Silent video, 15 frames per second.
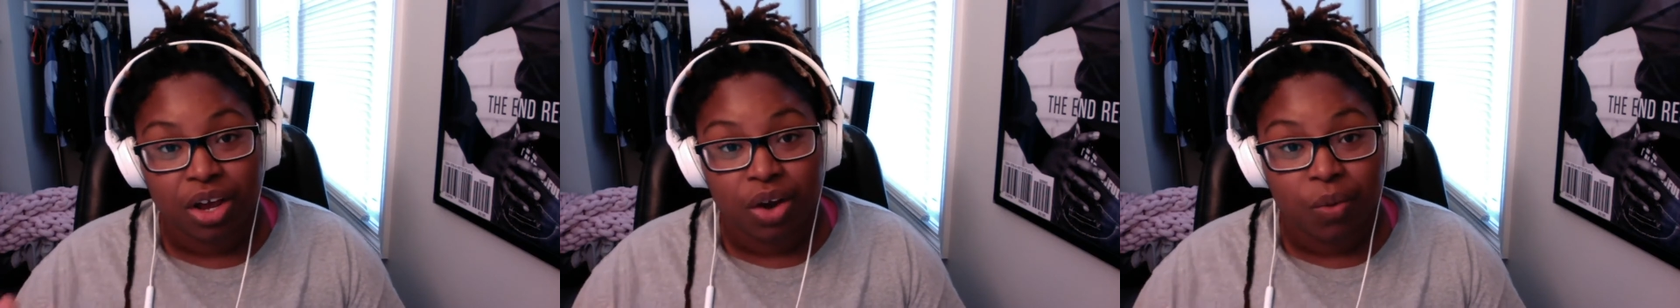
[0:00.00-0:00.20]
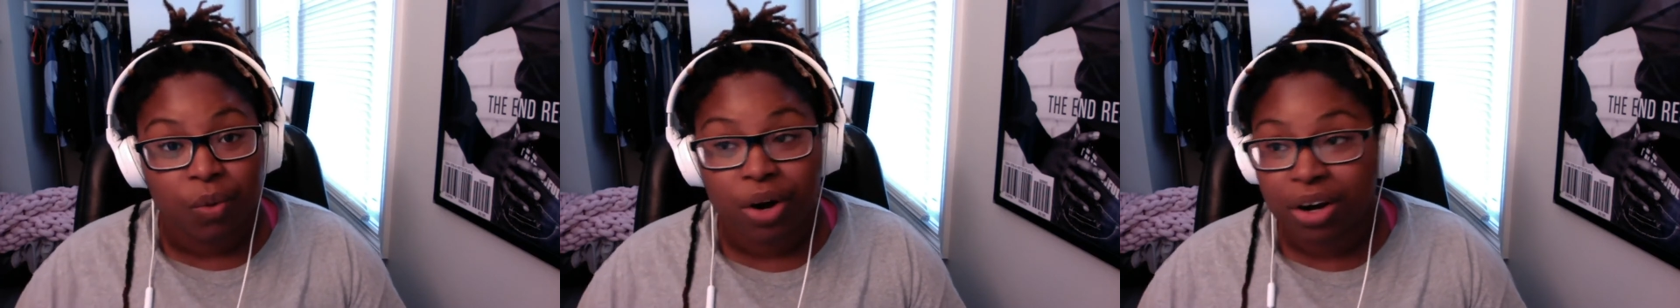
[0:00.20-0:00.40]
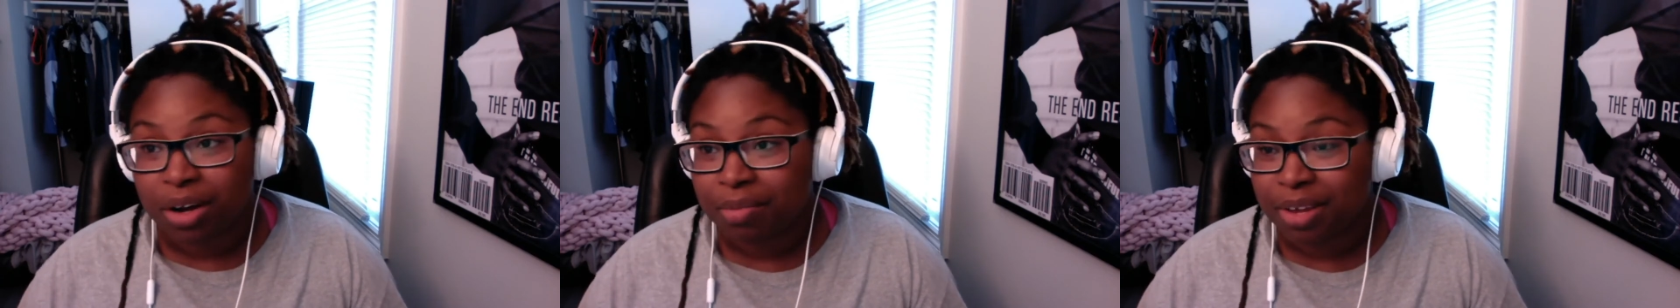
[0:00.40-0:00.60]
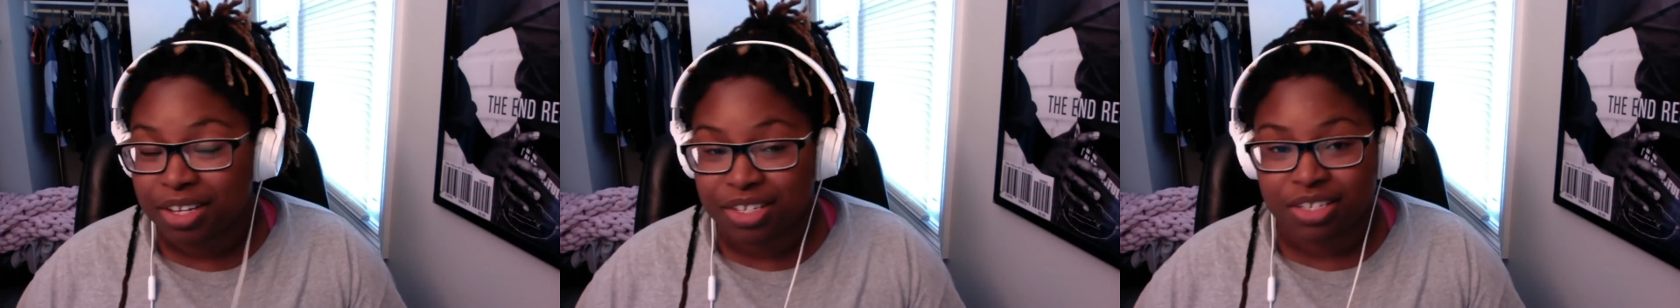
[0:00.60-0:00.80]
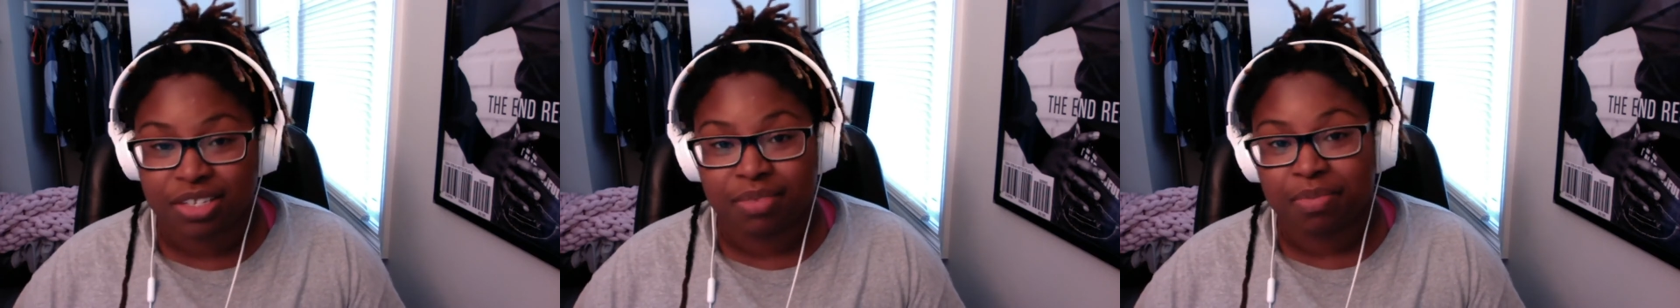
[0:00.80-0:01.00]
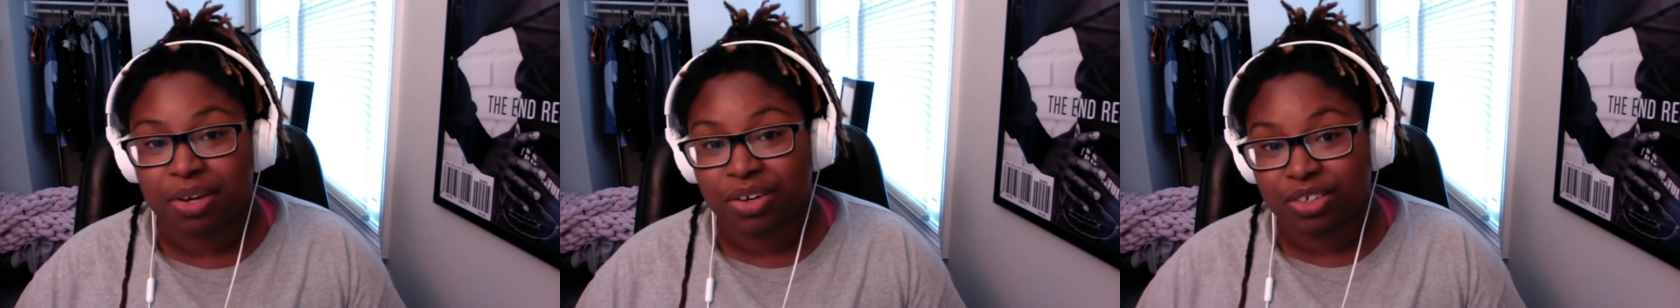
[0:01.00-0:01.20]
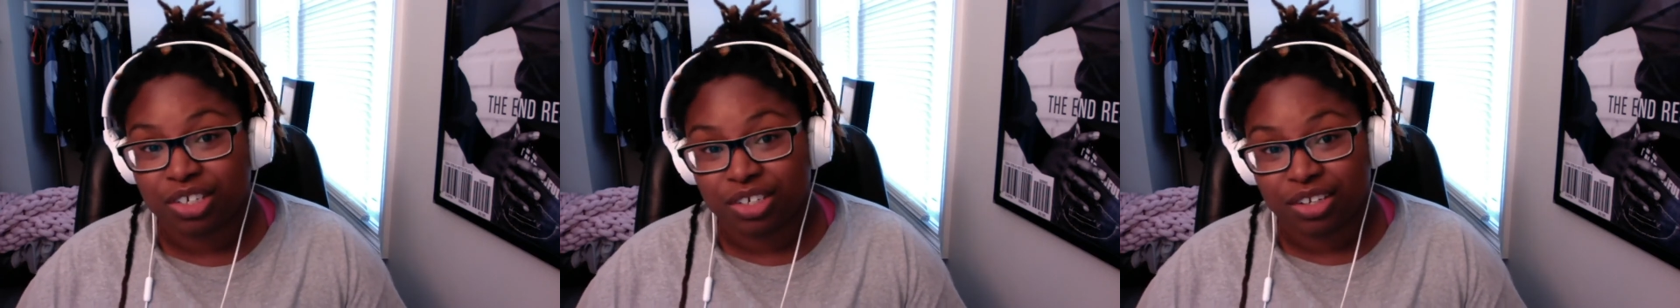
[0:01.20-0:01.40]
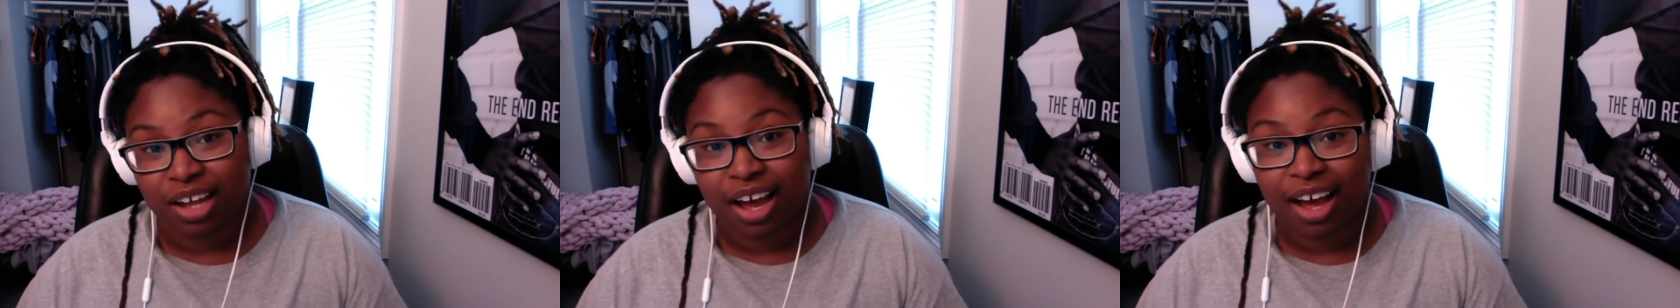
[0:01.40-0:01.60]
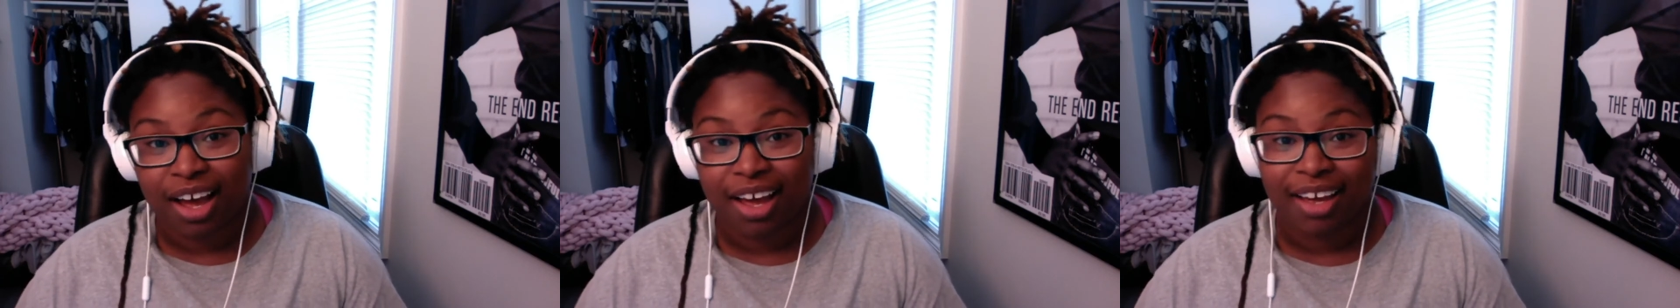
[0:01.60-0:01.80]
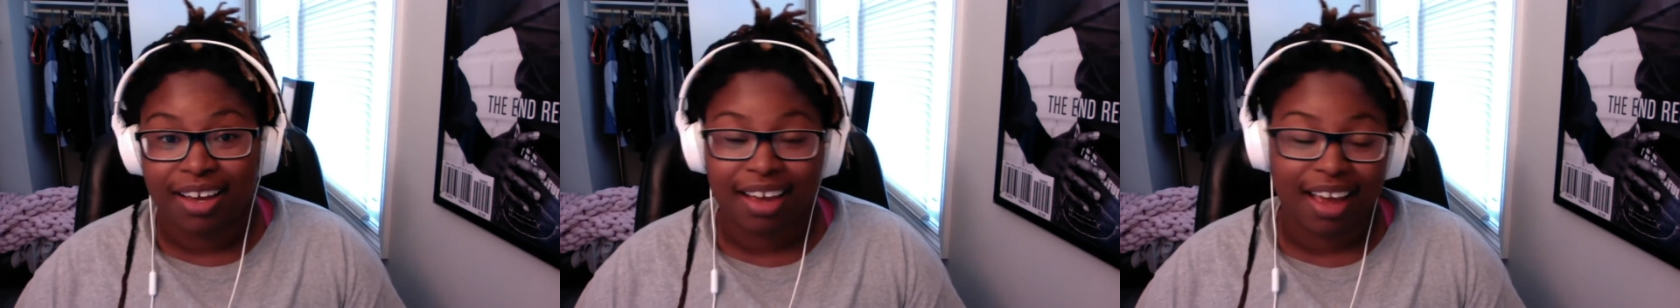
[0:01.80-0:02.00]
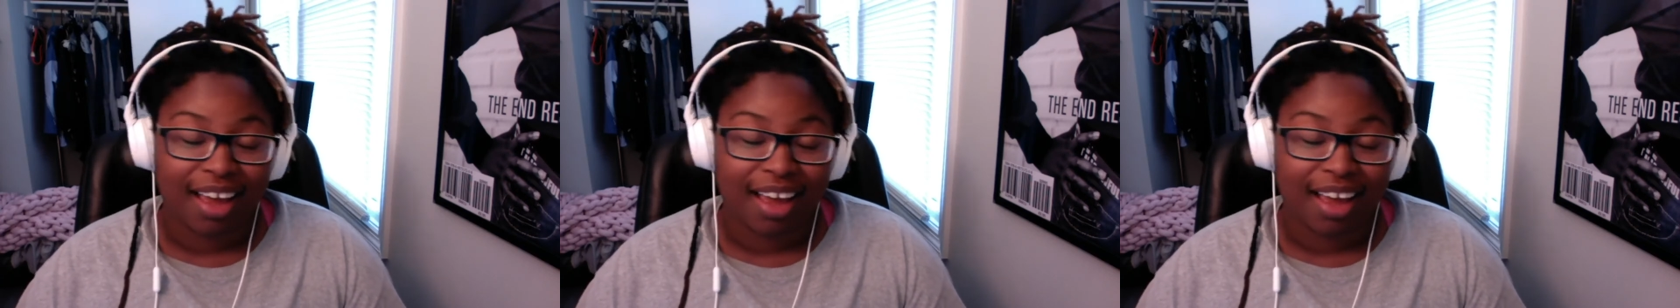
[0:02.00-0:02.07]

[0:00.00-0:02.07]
Welcome, it's the middle of July,